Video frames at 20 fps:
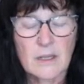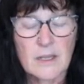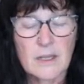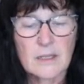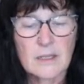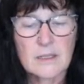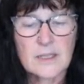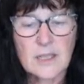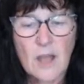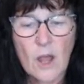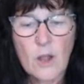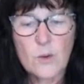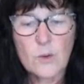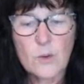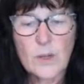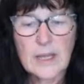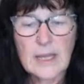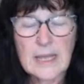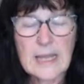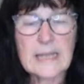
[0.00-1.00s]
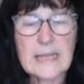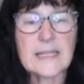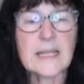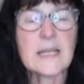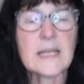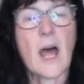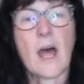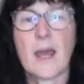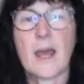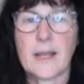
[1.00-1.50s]
so he
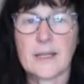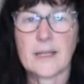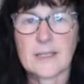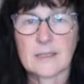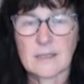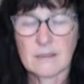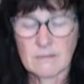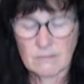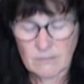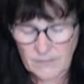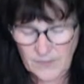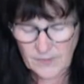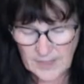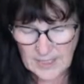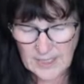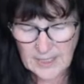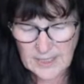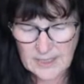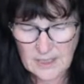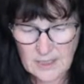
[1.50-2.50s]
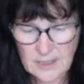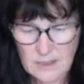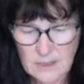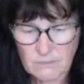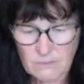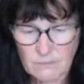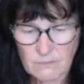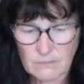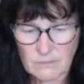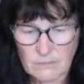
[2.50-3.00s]
denies these
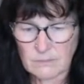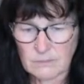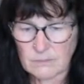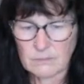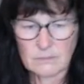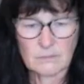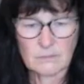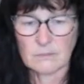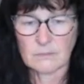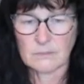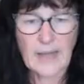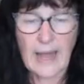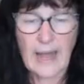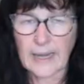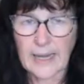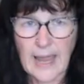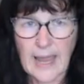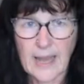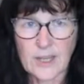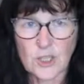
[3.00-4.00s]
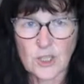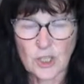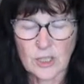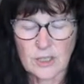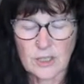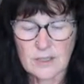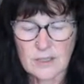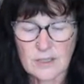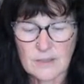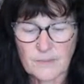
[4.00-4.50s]

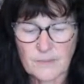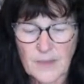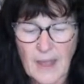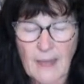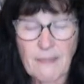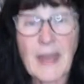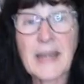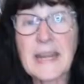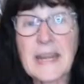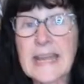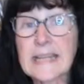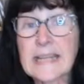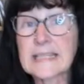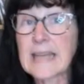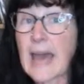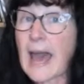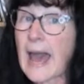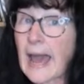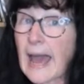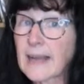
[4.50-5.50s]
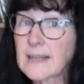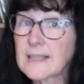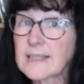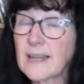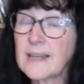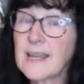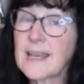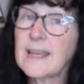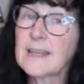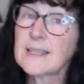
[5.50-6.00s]
allegations. And then he attacks
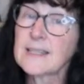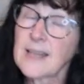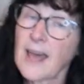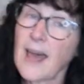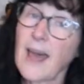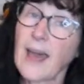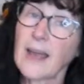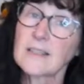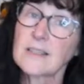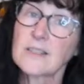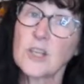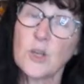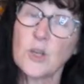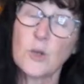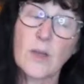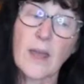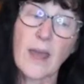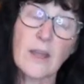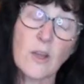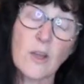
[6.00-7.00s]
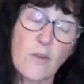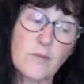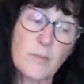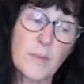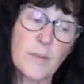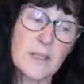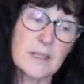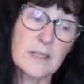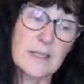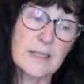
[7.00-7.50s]
the UK
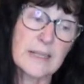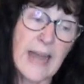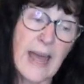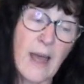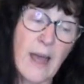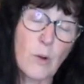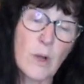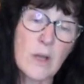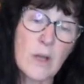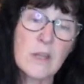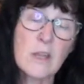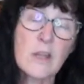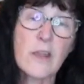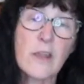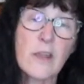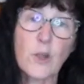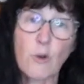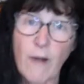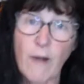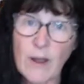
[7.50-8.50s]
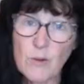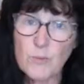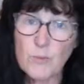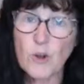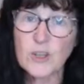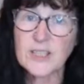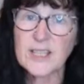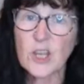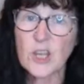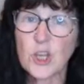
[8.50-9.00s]
government. Now, the Crown
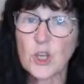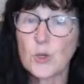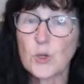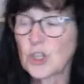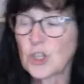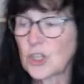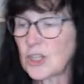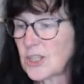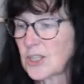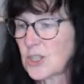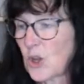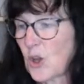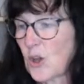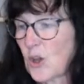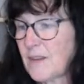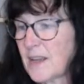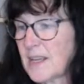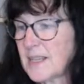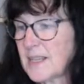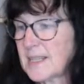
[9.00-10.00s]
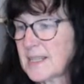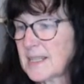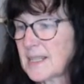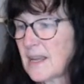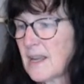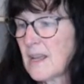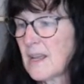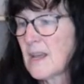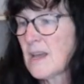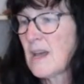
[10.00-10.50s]
Prosecution Service
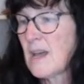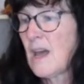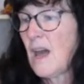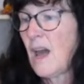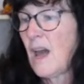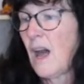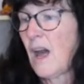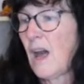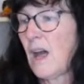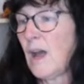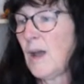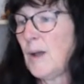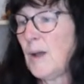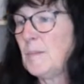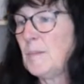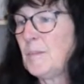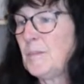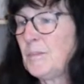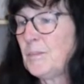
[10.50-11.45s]
has